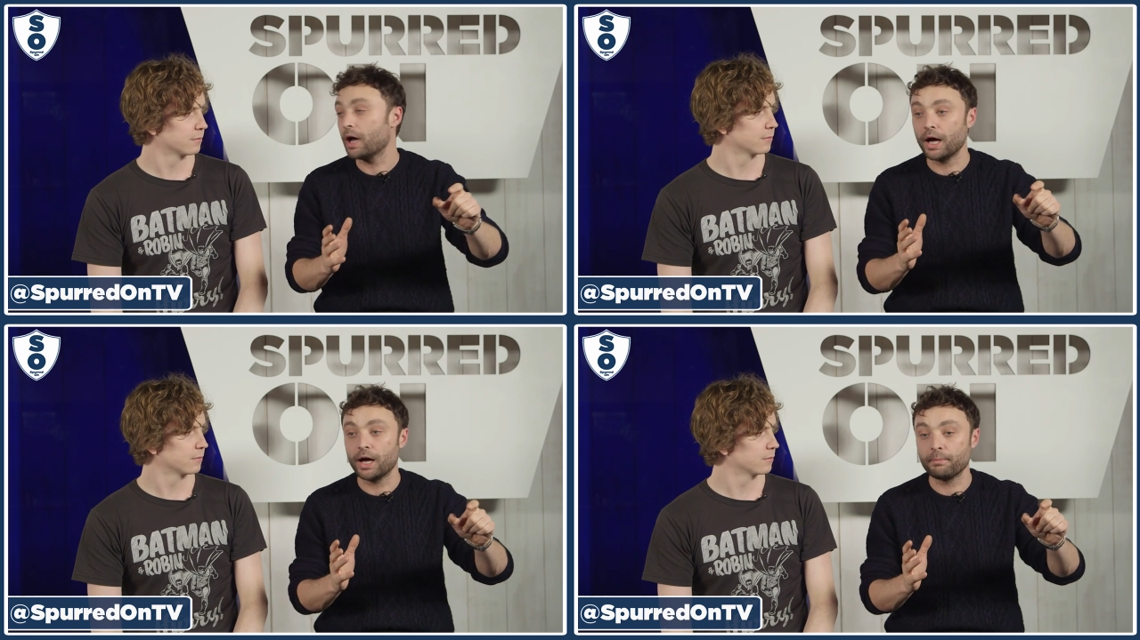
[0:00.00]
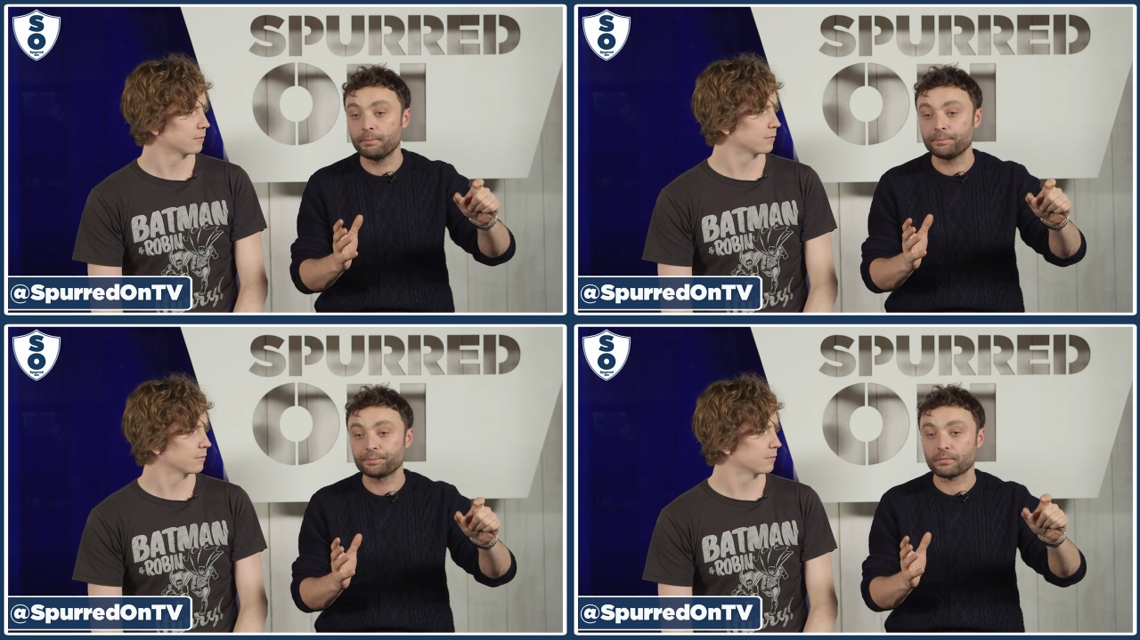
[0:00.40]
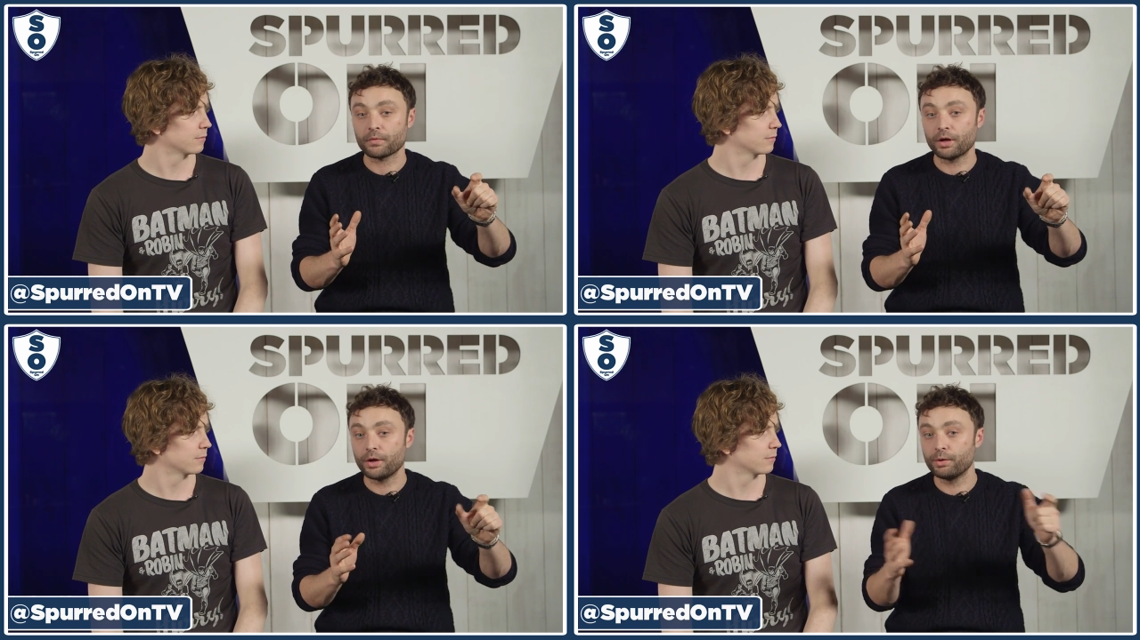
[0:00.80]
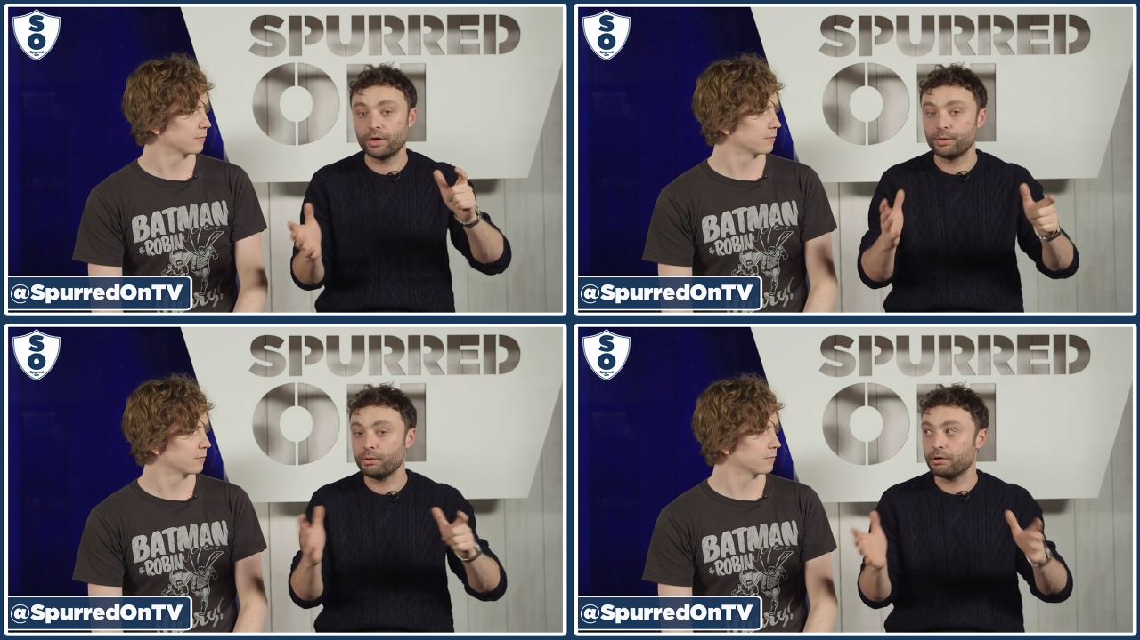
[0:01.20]
Speaker 1: Um, who,
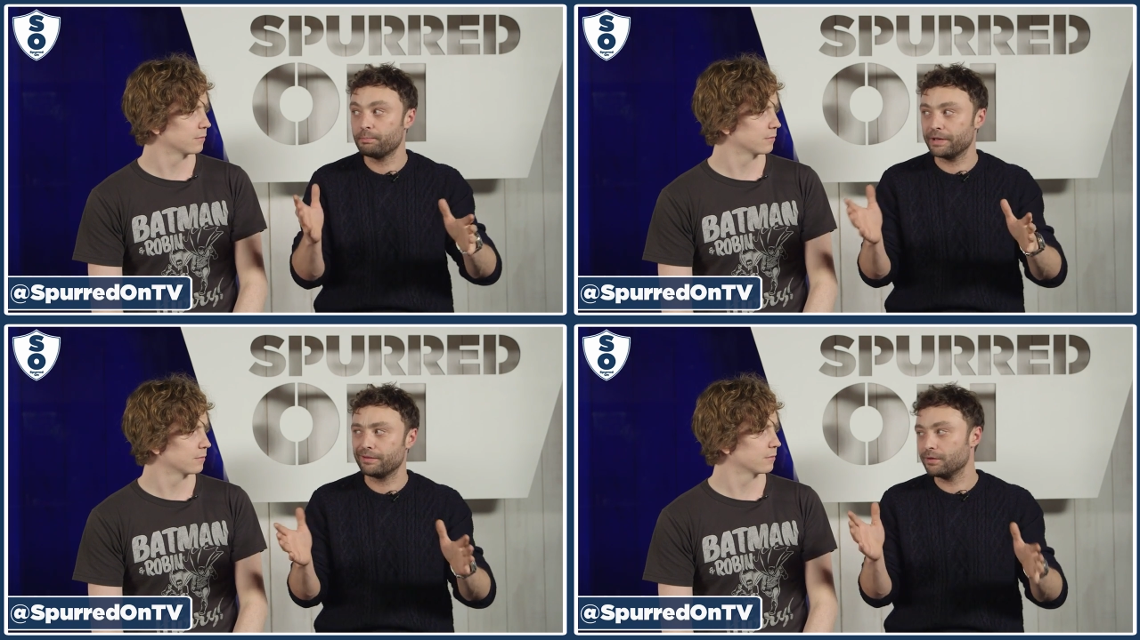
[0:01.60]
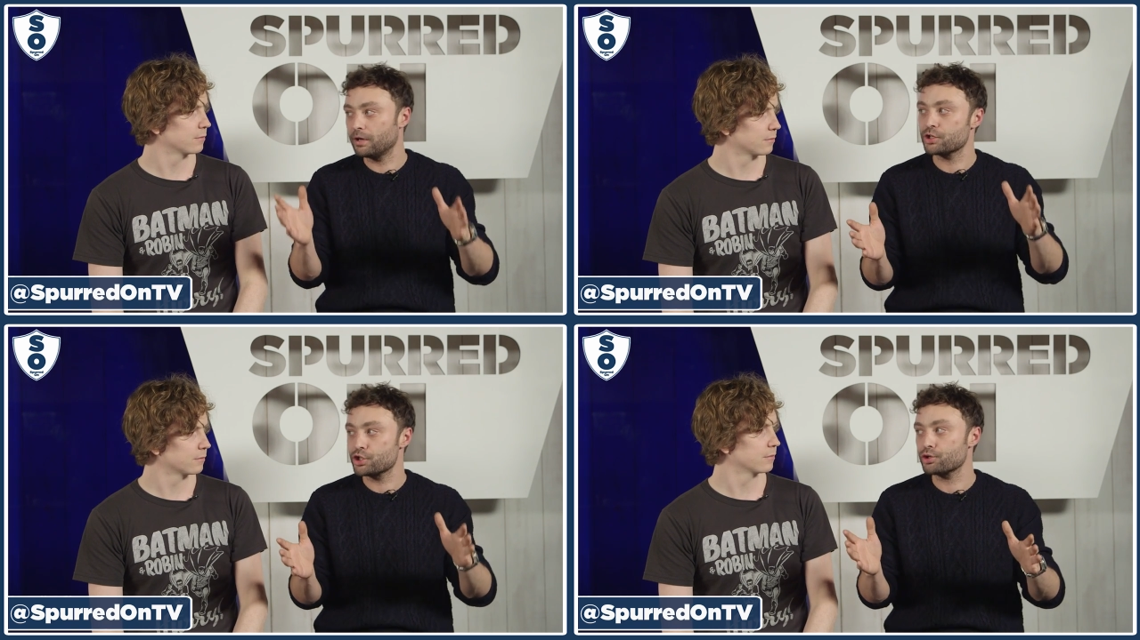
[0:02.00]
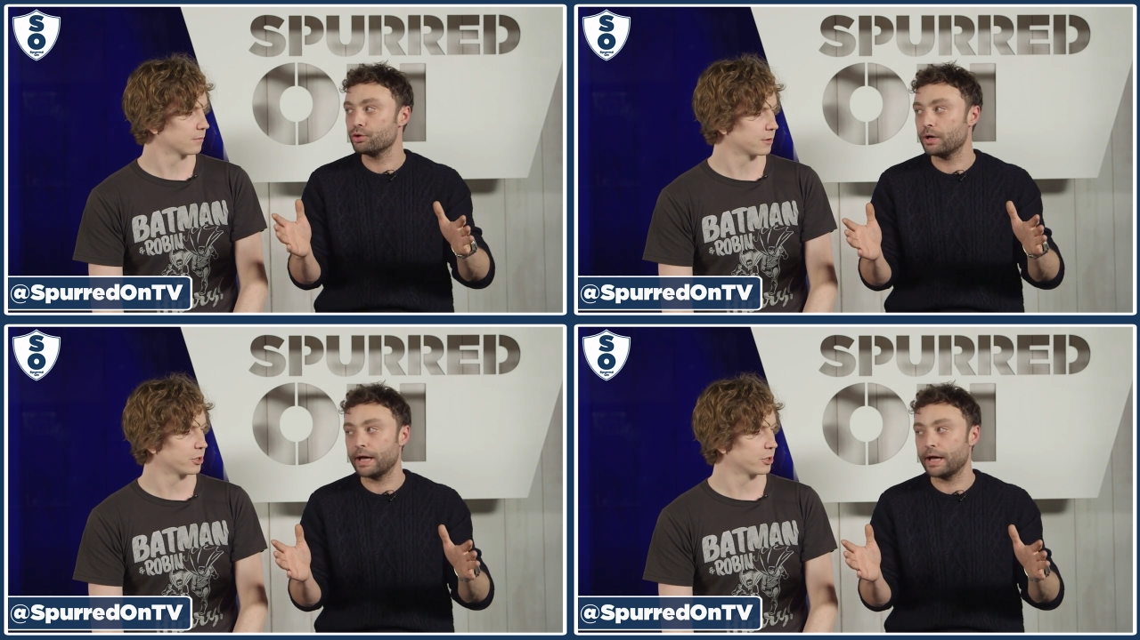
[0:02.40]
who are a bit unsure